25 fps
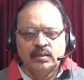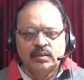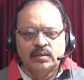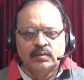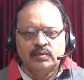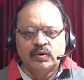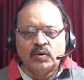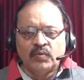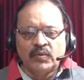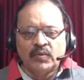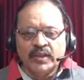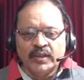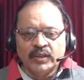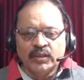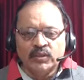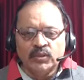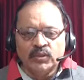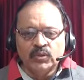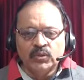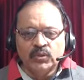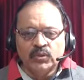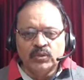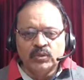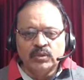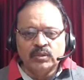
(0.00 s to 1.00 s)
For when
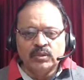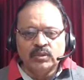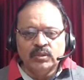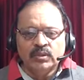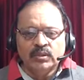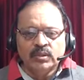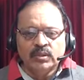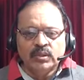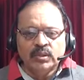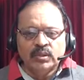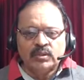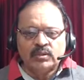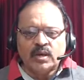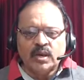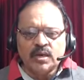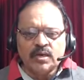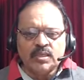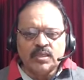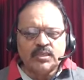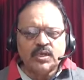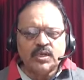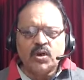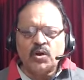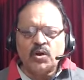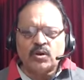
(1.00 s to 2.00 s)
you
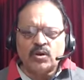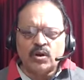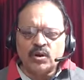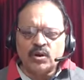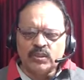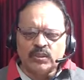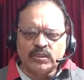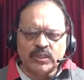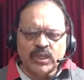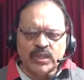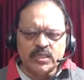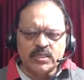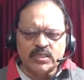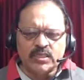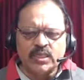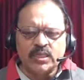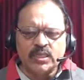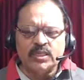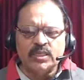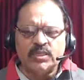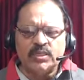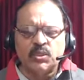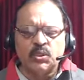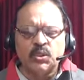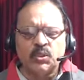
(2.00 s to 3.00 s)

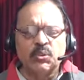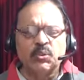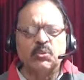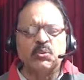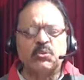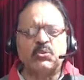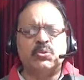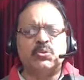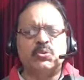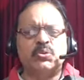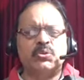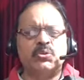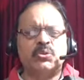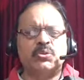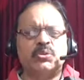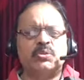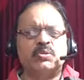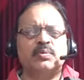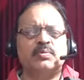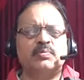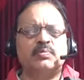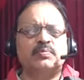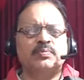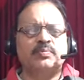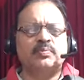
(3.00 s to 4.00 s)
consciously
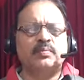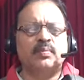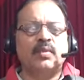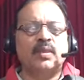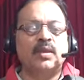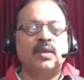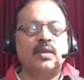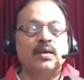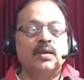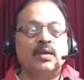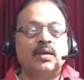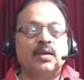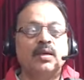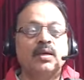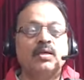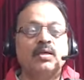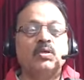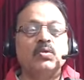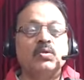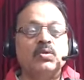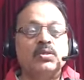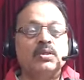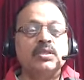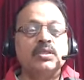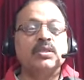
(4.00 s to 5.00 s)
choose
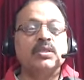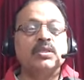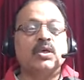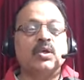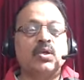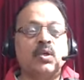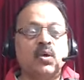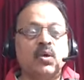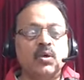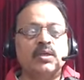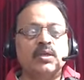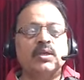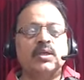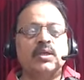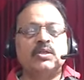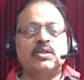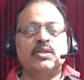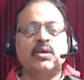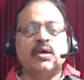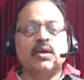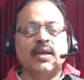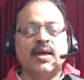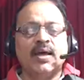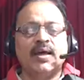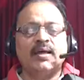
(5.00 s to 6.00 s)
to see the good in
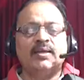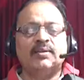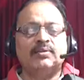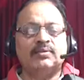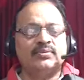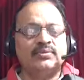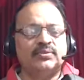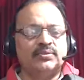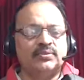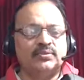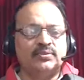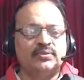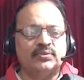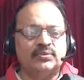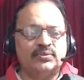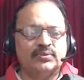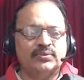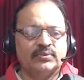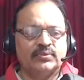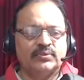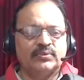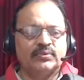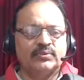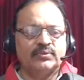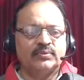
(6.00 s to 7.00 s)
your life,